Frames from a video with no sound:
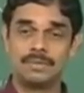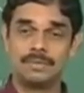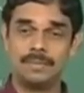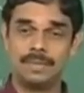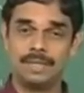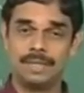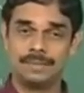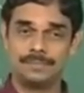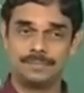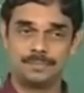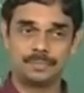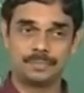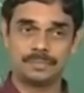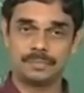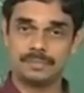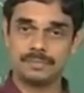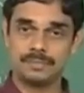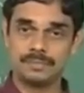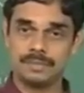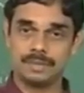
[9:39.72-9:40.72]
could be
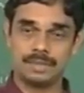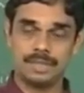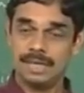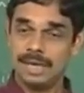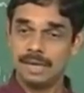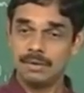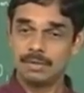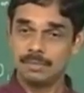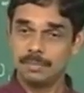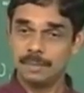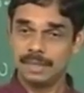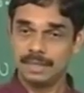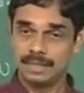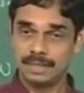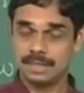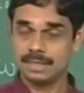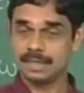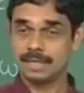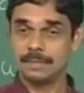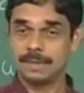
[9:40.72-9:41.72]
a
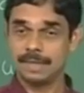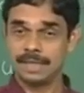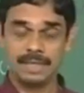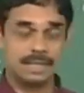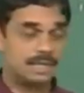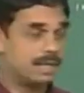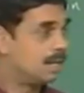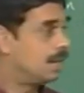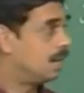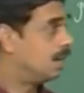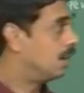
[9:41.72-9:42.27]
loudspeaker coming in,